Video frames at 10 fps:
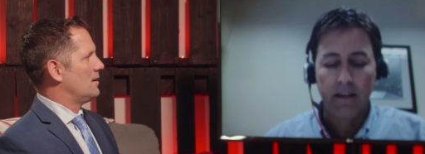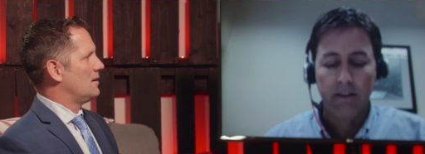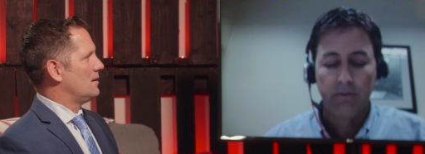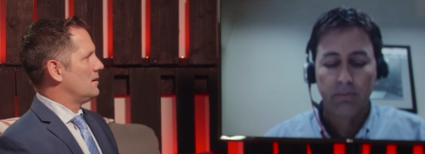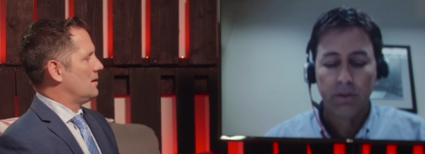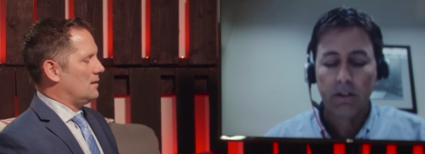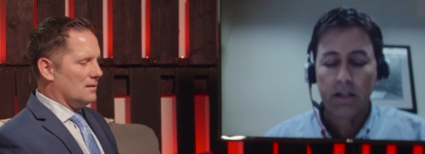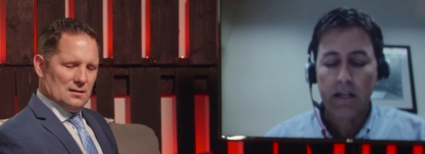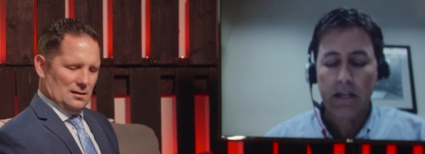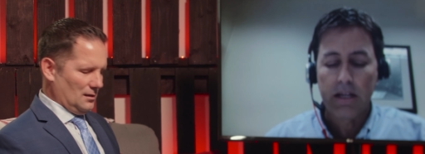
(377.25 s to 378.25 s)
Speaker 1: it's
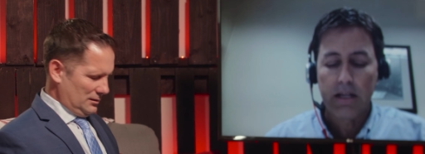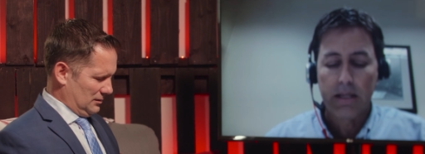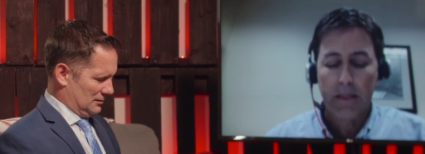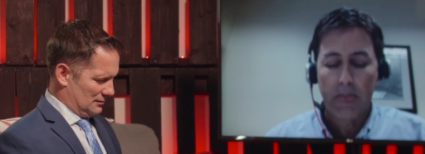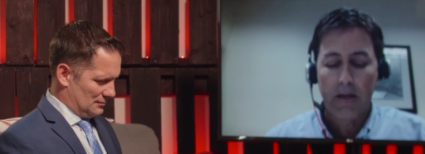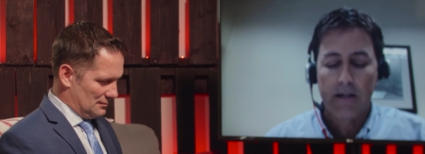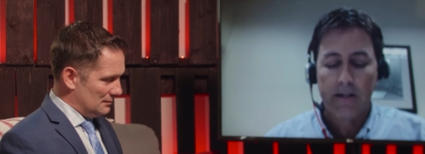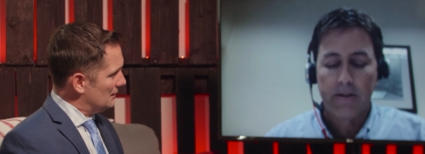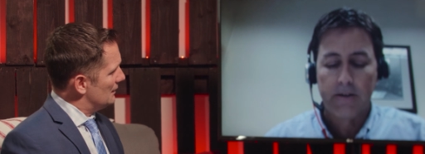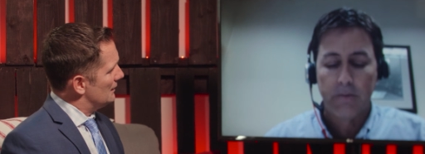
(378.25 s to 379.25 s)
really
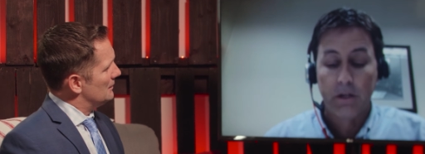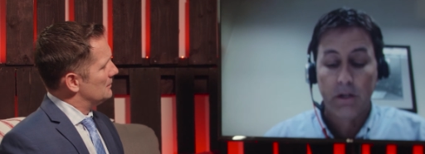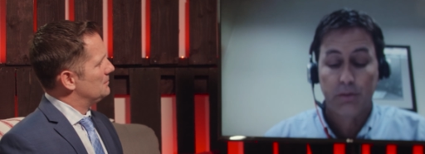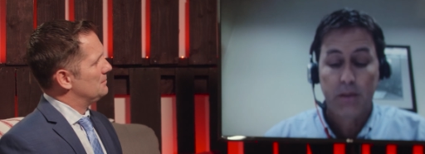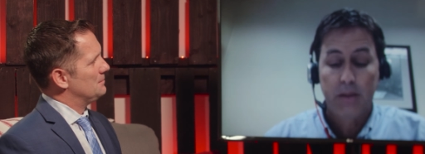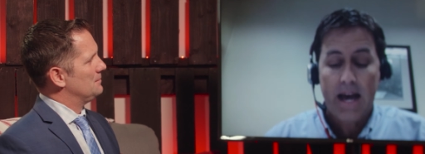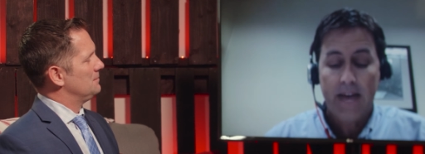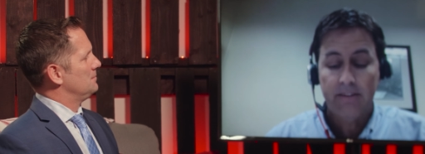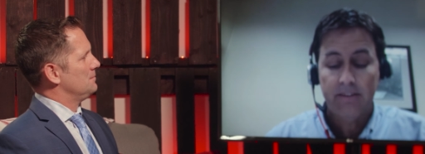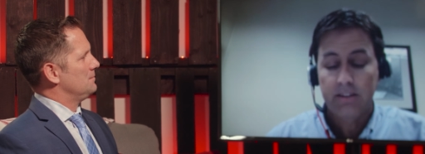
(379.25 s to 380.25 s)
uh, when it was
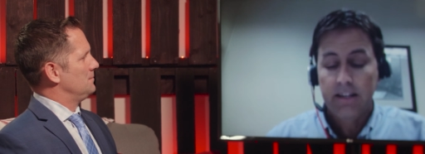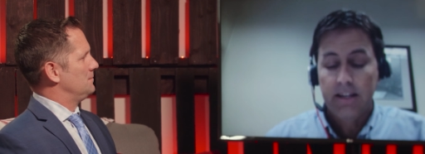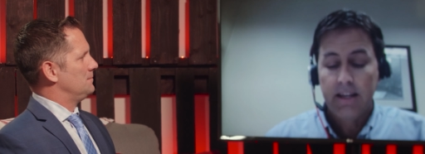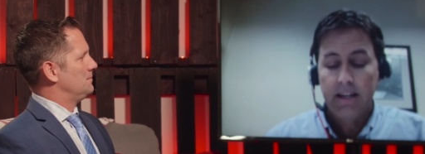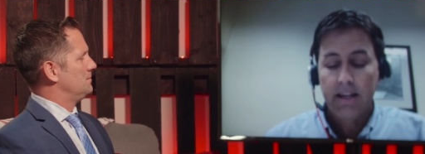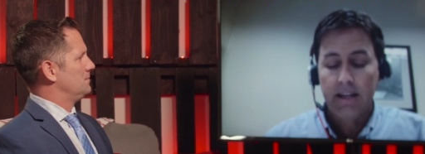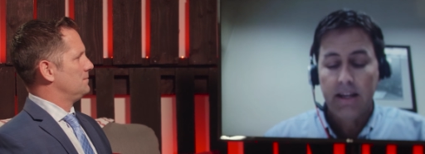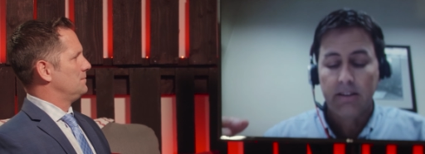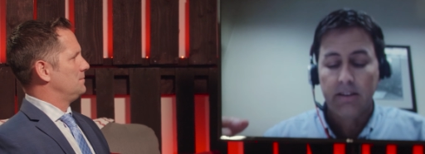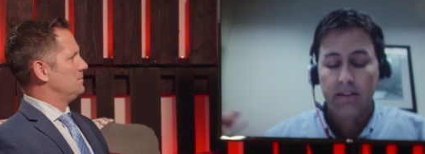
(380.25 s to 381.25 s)
passed it
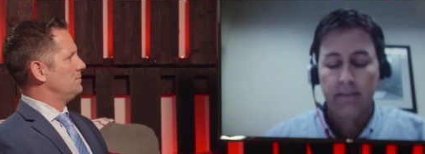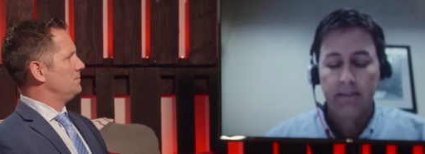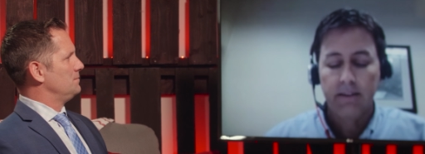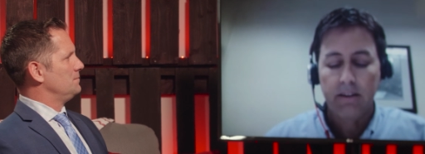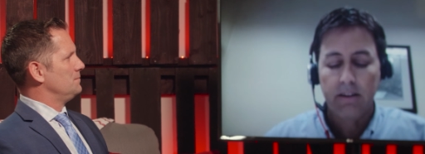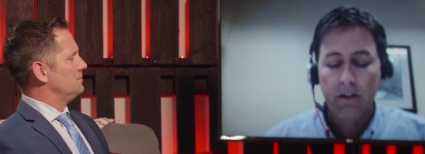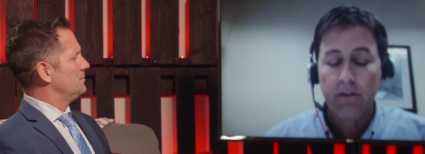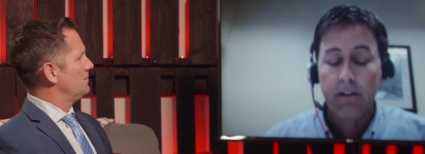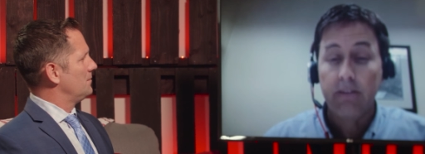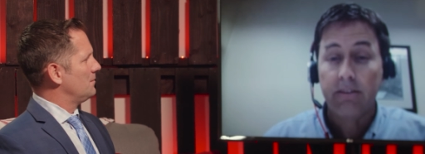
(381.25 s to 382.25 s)

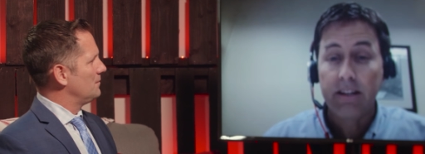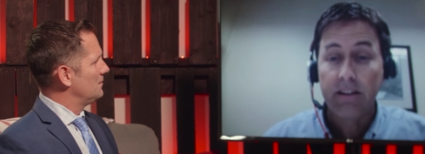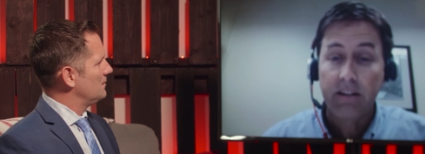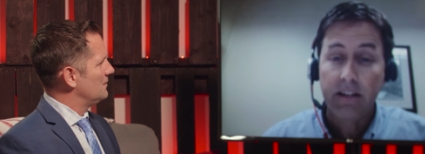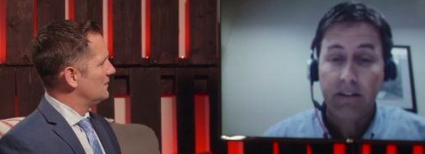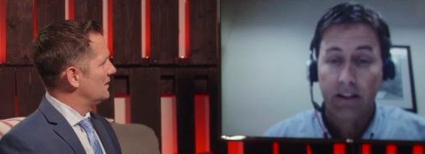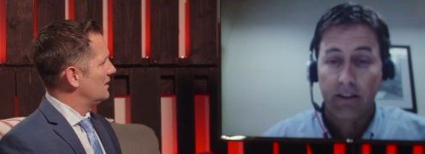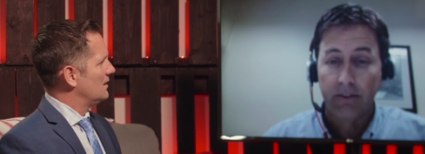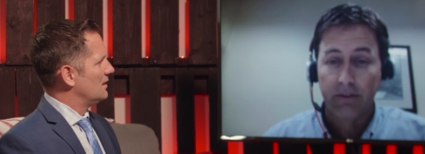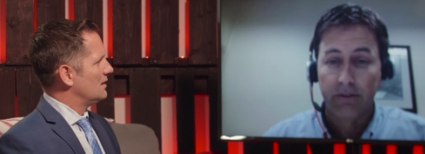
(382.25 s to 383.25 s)
you didn't see the
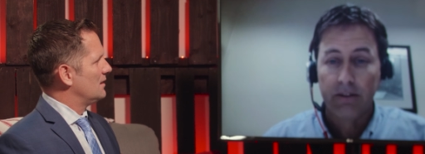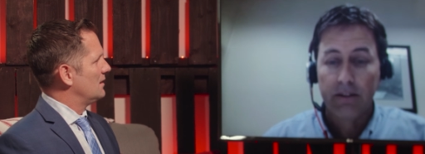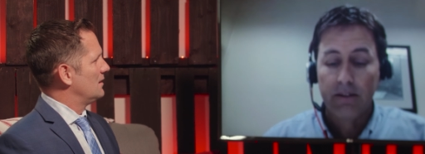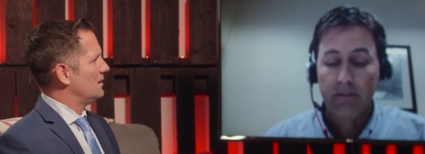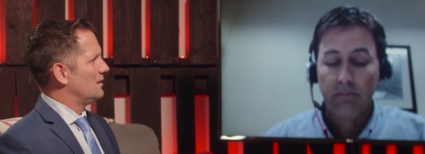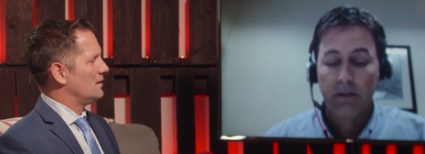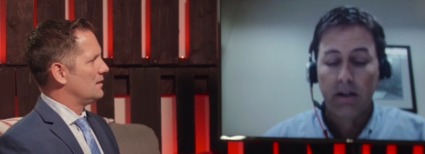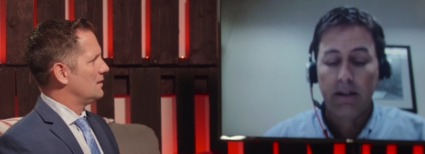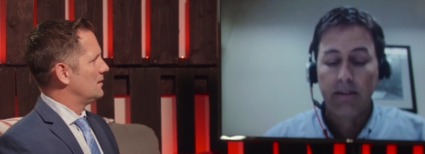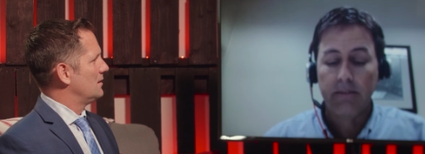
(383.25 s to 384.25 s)
details,
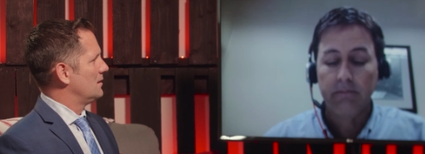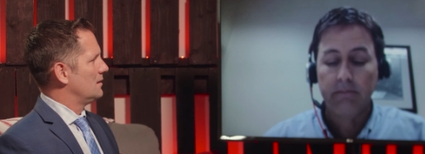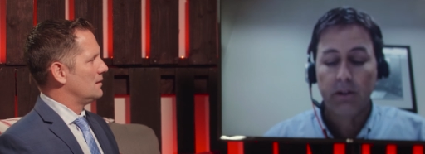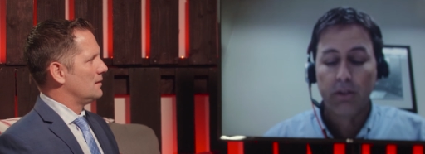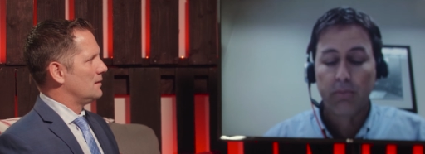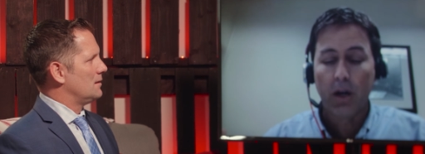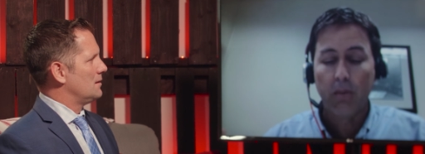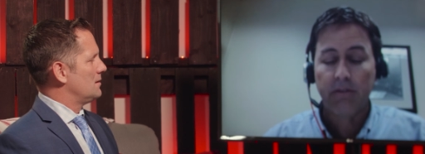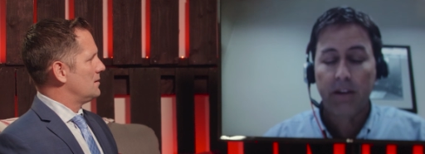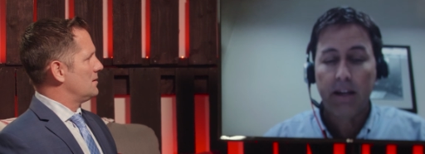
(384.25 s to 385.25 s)
but the
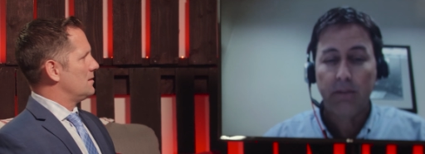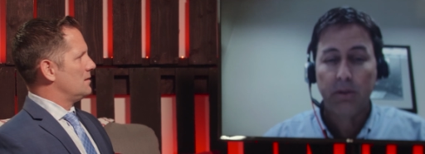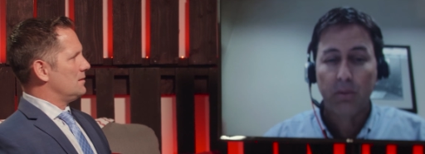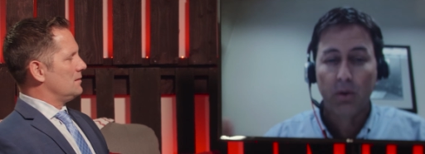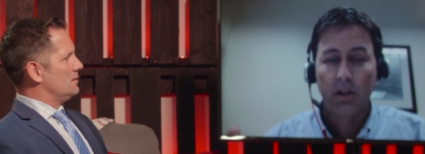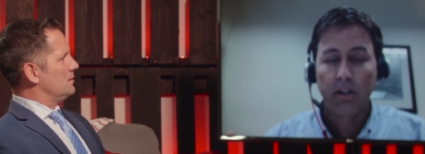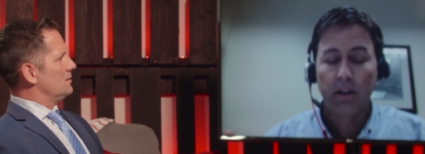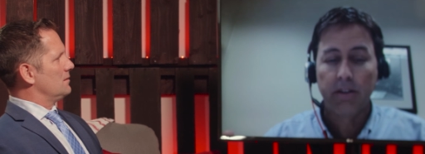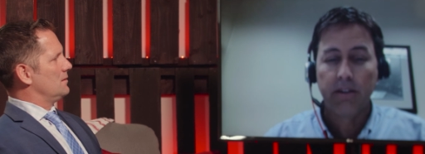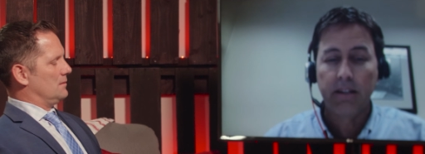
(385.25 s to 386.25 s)
Department of Ed has been working on
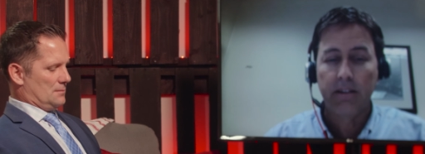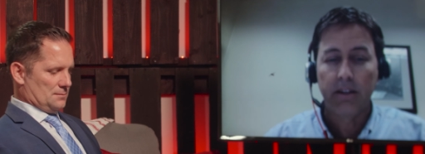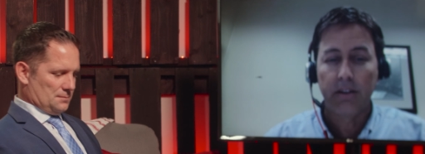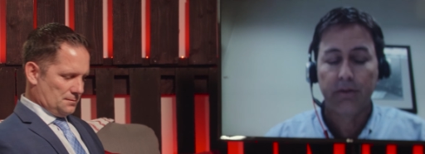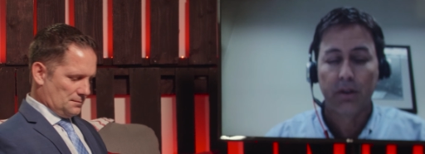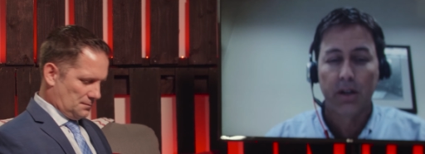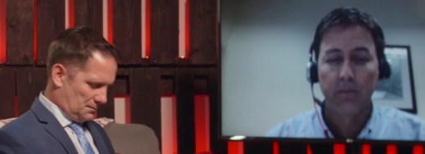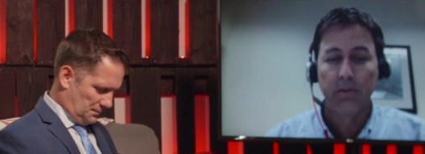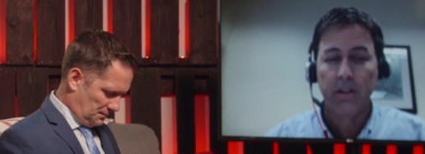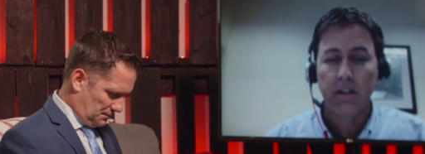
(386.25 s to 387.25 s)
the details for a
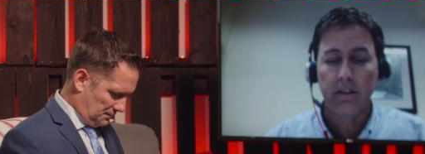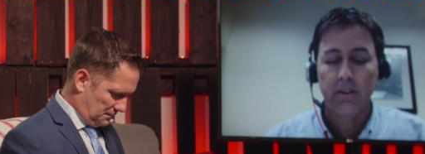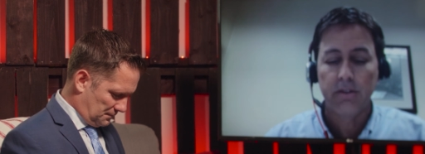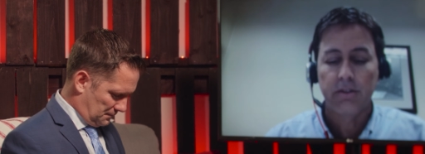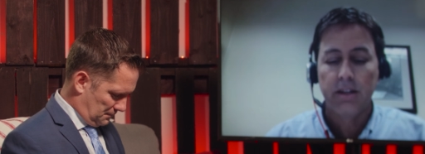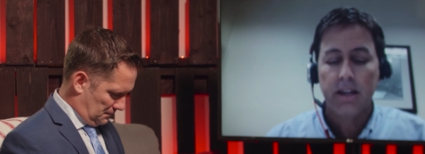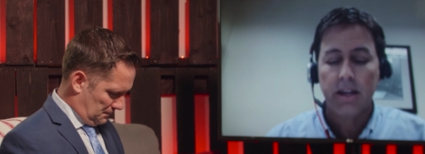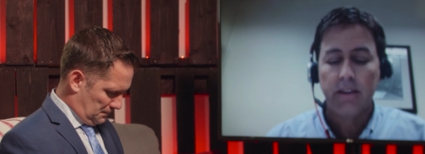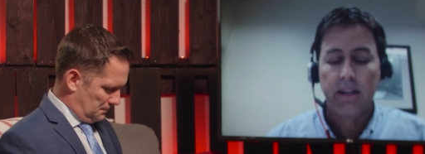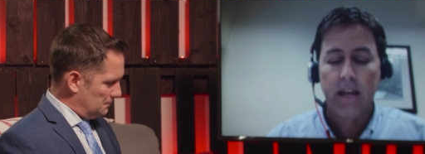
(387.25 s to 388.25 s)
couple years, and
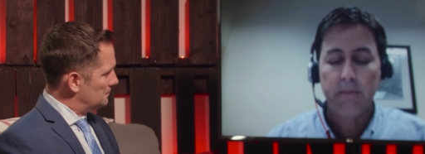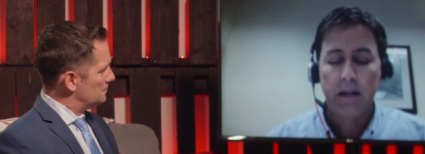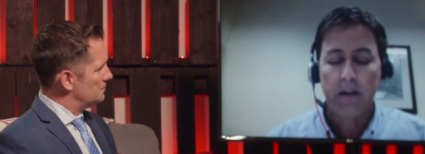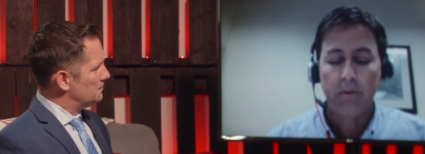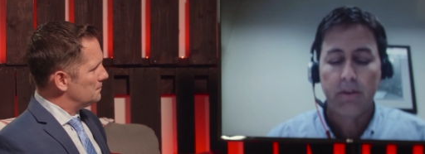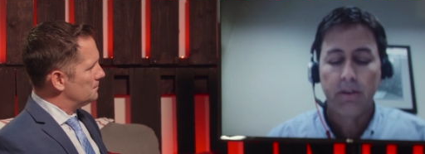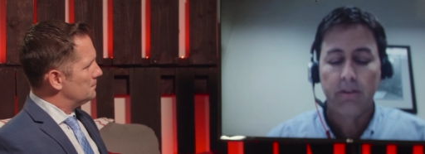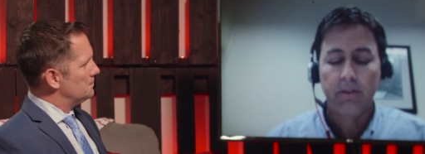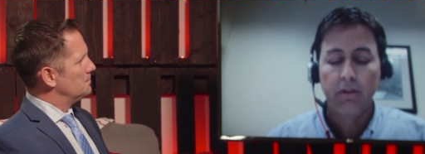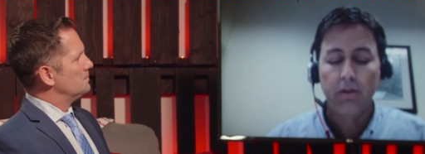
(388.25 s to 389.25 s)
they came out with this
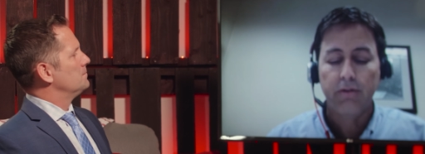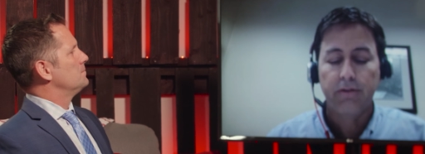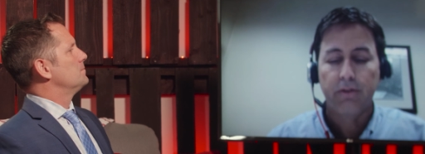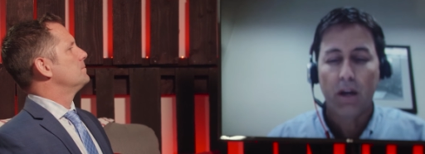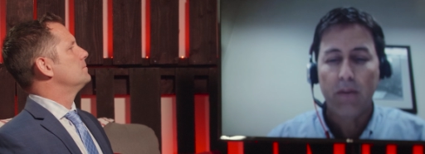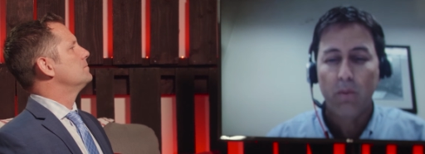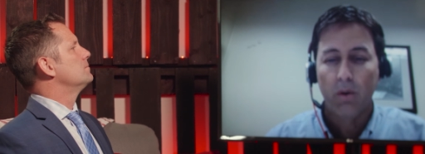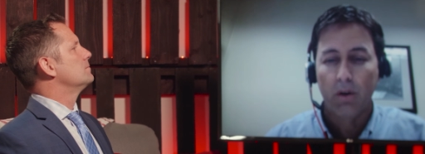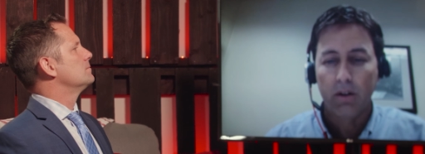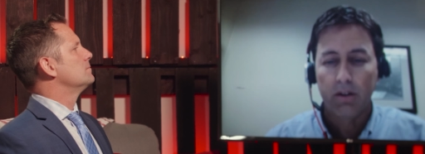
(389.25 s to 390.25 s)
new
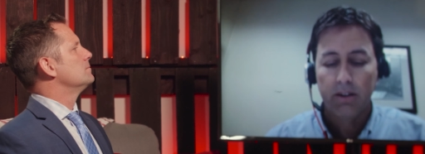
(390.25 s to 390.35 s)
framework